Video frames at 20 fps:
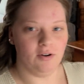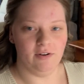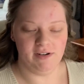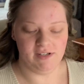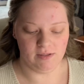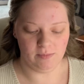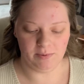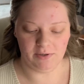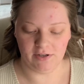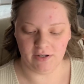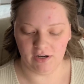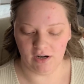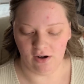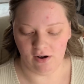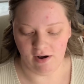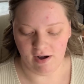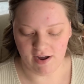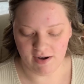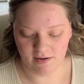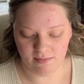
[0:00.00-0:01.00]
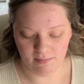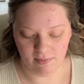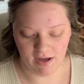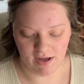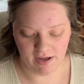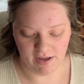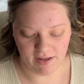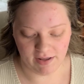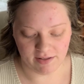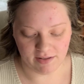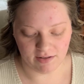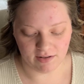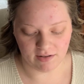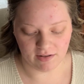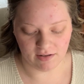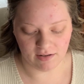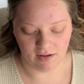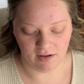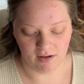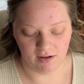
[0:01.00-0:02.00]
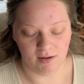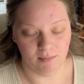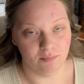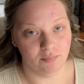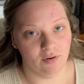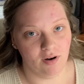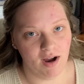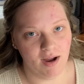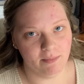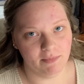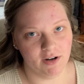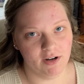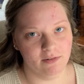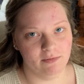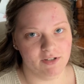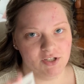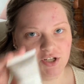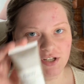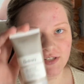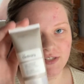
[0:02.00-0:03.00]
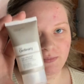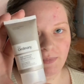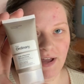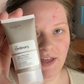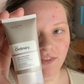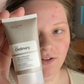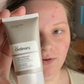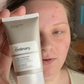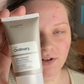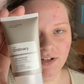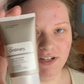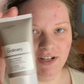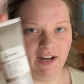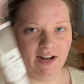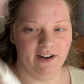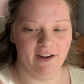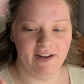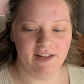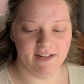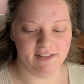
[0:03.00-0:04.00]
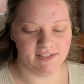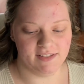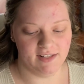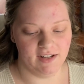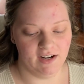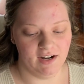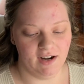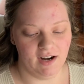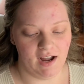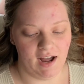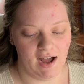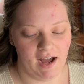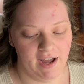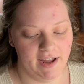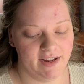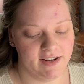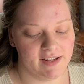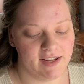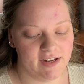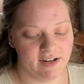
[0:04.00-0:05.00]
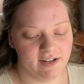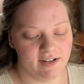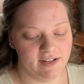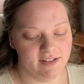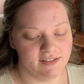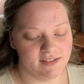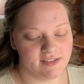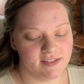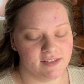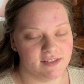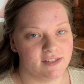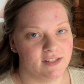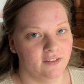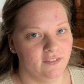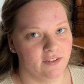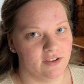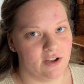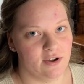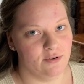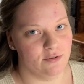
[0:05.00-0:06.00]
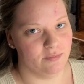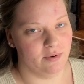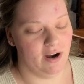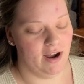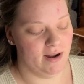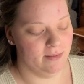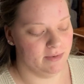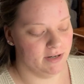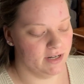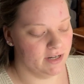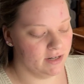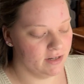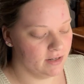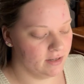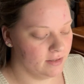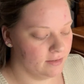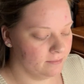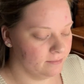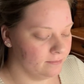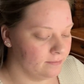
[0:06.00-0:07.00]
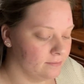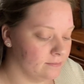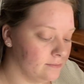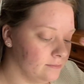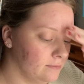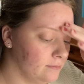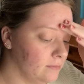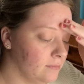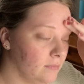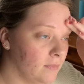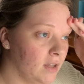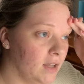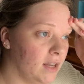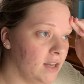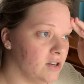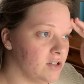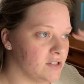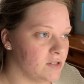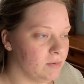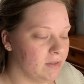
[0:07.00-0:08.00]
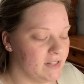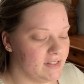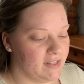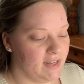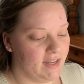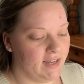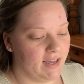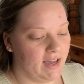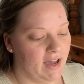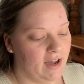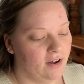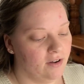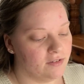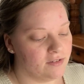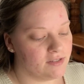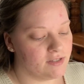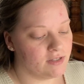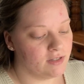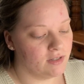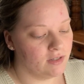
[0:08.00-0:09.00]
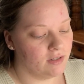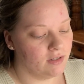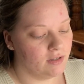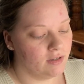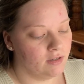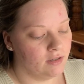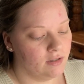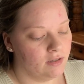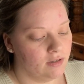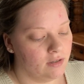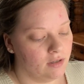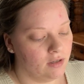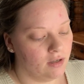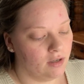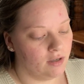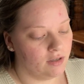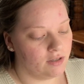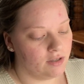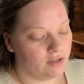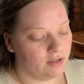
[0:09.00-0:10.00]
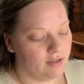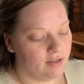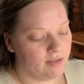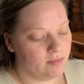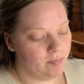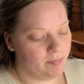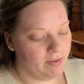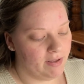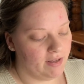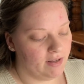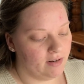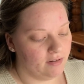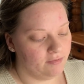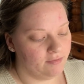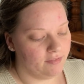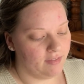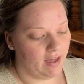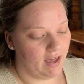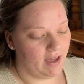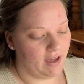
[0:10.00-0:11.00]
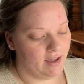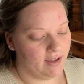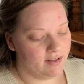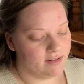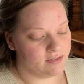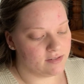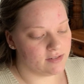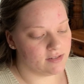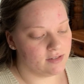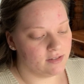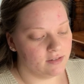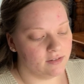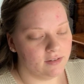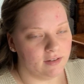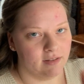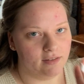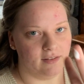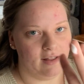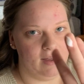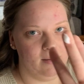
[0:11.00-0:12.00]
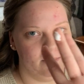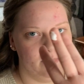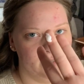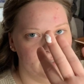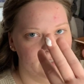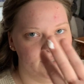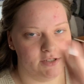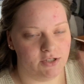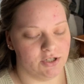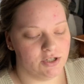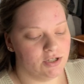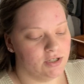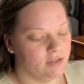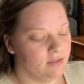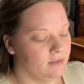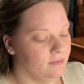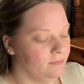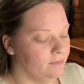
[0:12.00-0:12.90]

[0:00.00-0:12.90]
going to put on my primer, which is by The Ordinary. It's their high adherence silicone primer. You just want to take out a good bit of that much.